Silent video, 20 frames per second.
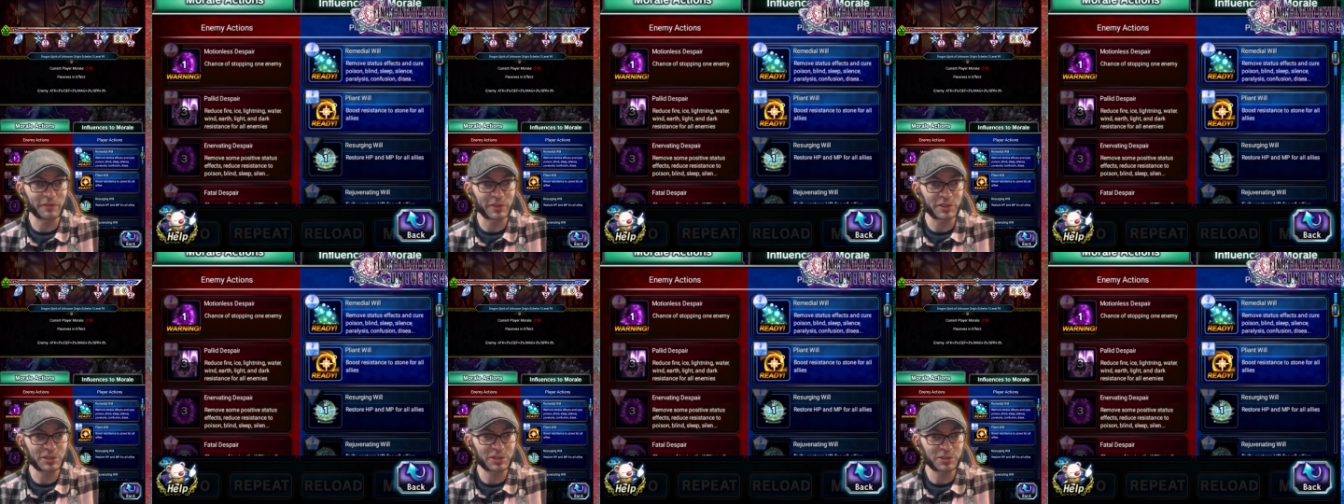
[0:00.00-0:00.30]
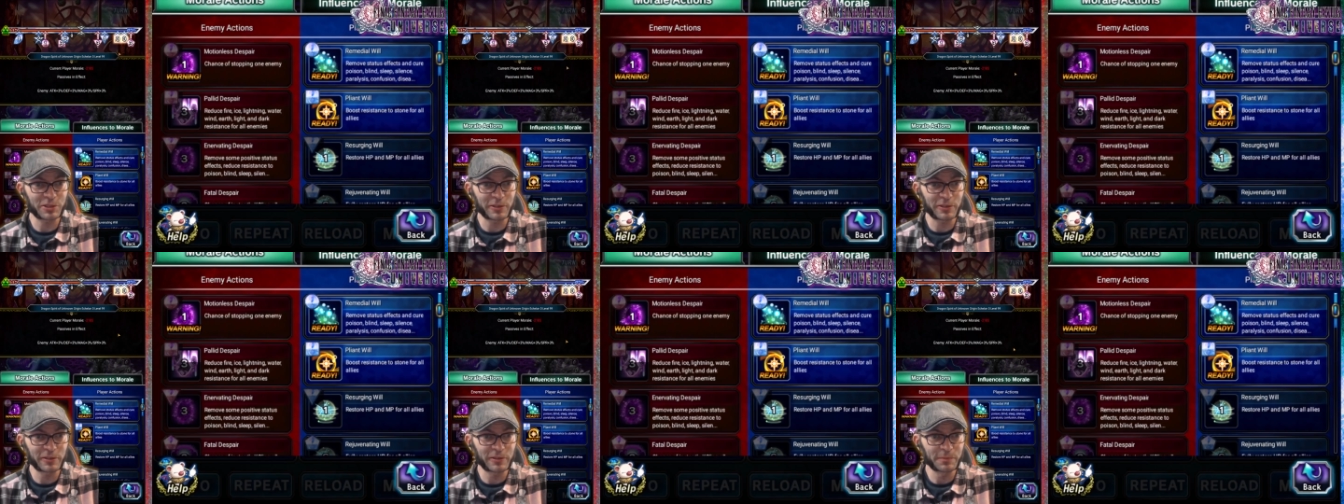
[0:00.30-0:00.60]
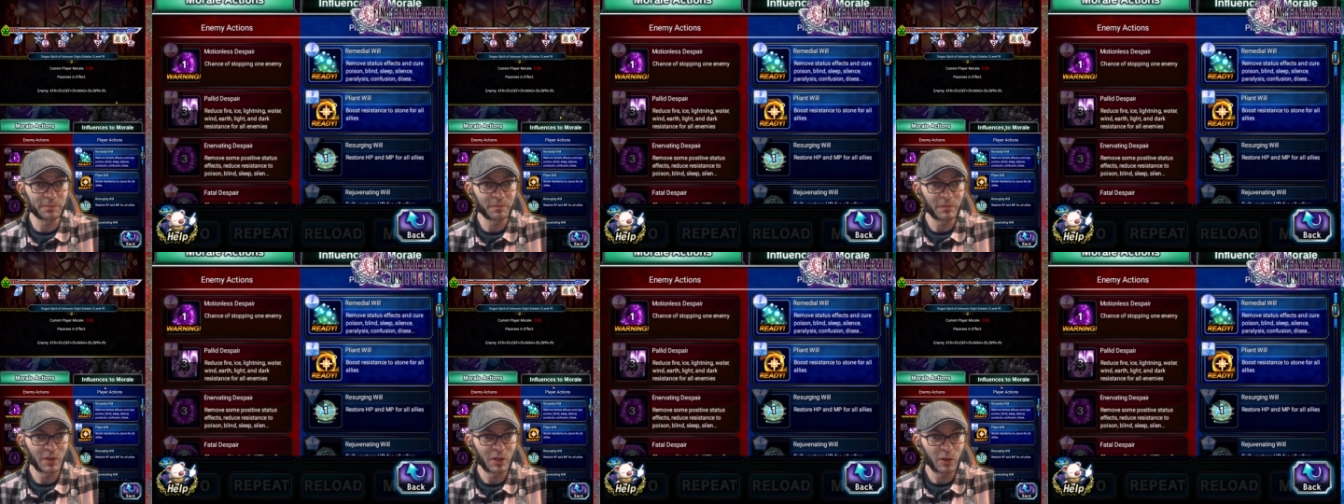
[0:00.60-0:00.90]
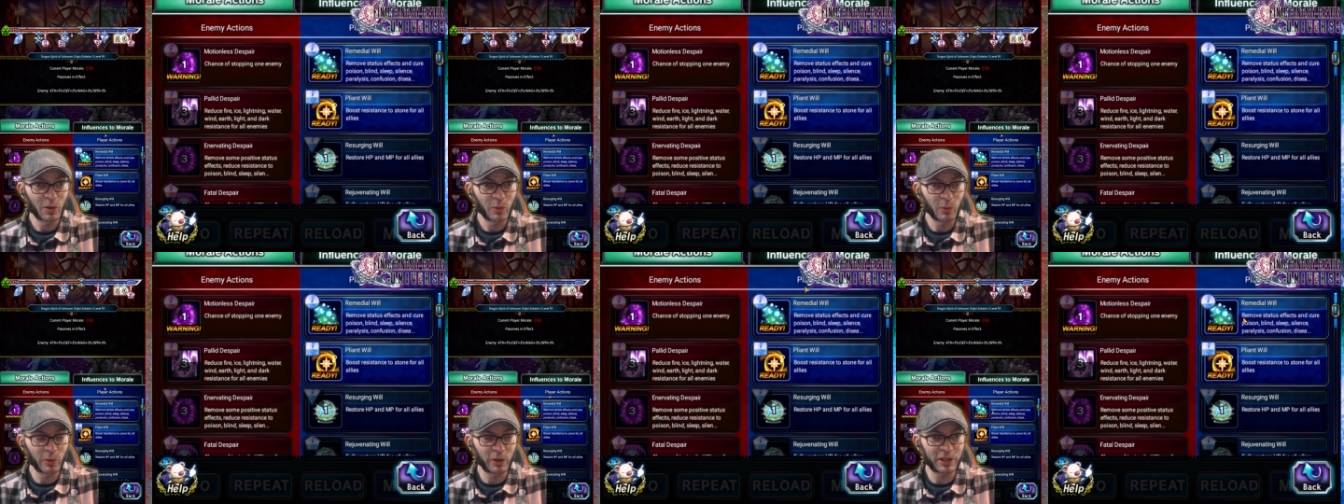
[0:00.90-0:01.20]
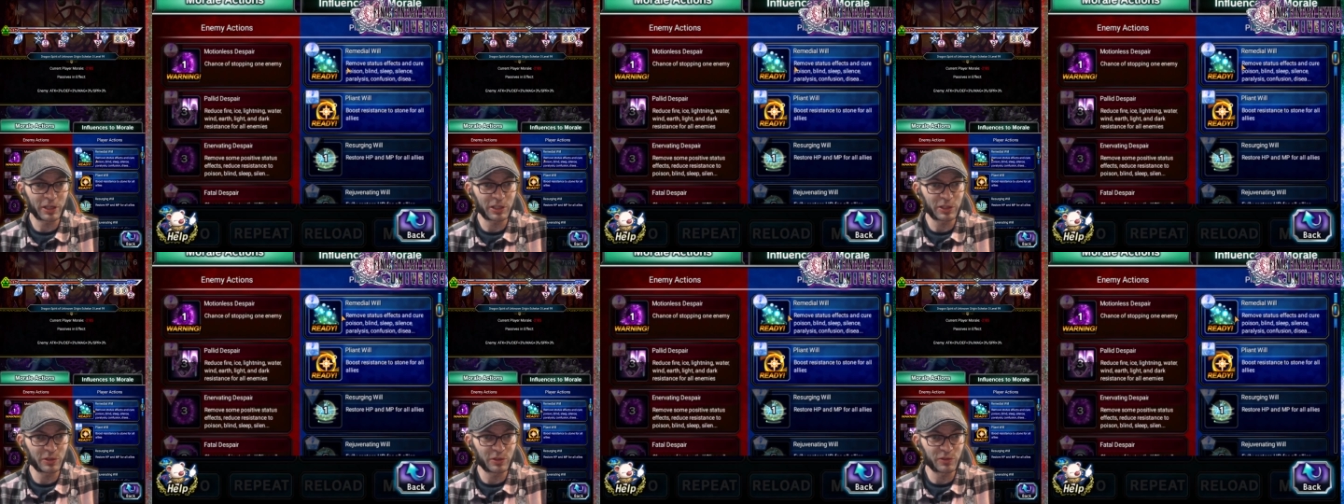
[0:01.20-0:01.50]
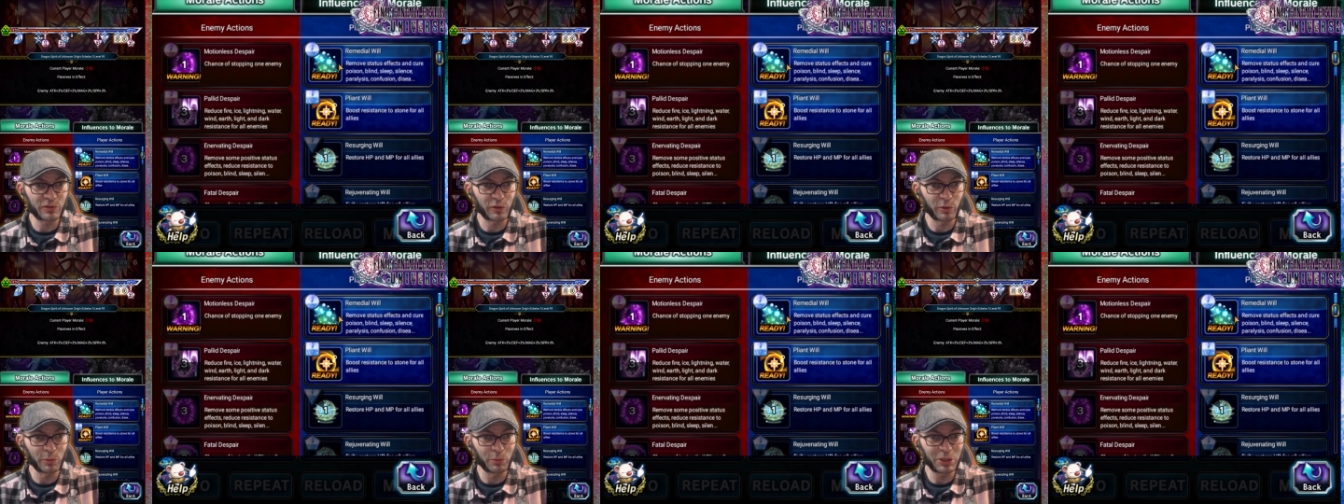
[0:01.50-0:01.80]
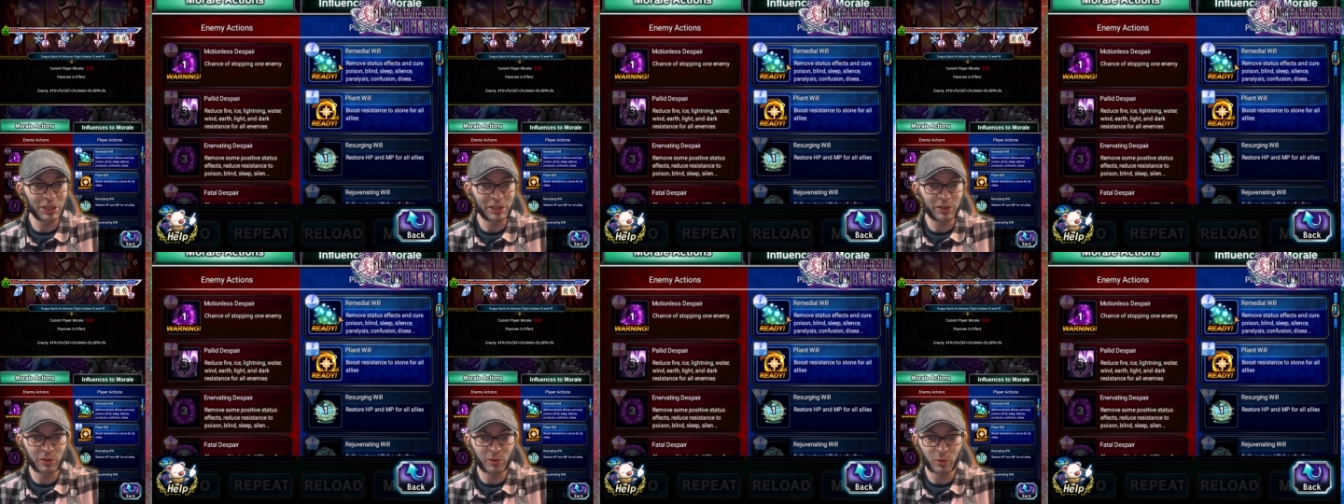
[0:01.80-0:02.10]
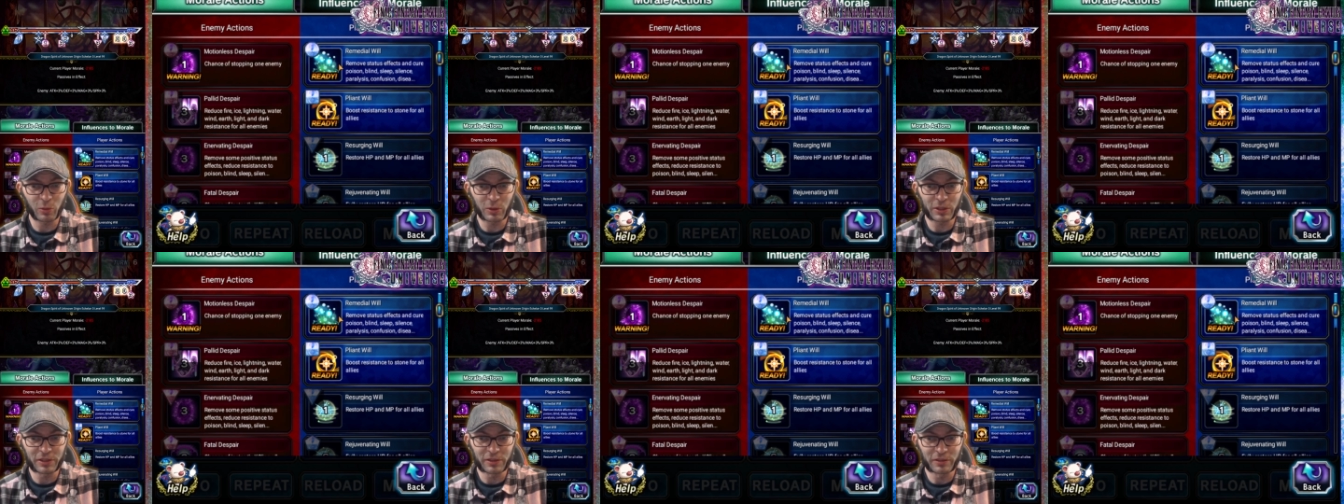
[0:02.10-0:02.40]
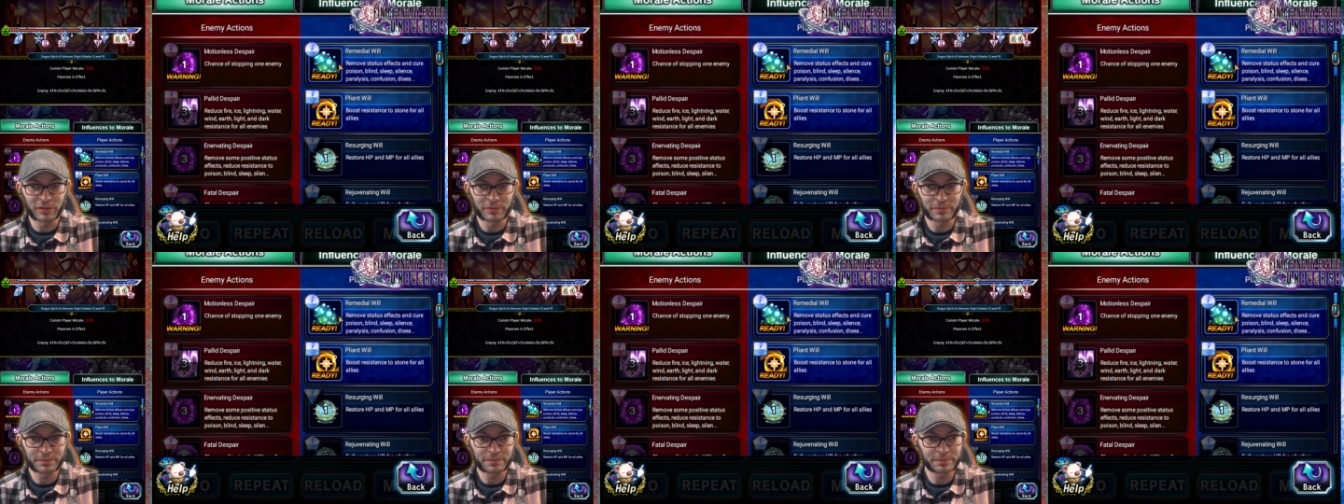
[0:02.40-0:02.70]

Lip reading: of this turn. We're going to use Remedial Will.